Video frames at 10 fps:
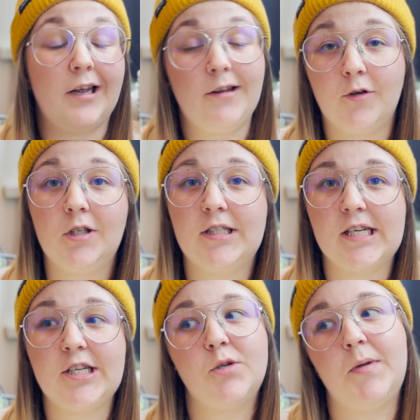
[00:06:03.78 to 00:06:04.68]
a full
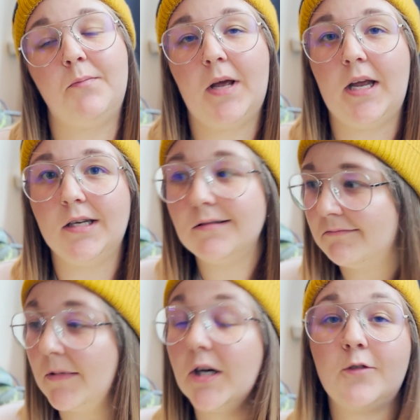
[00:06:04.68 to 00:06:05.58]
day to be paid
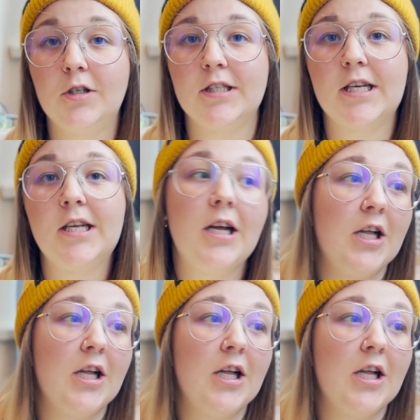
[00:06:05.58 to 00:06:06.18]
a full day.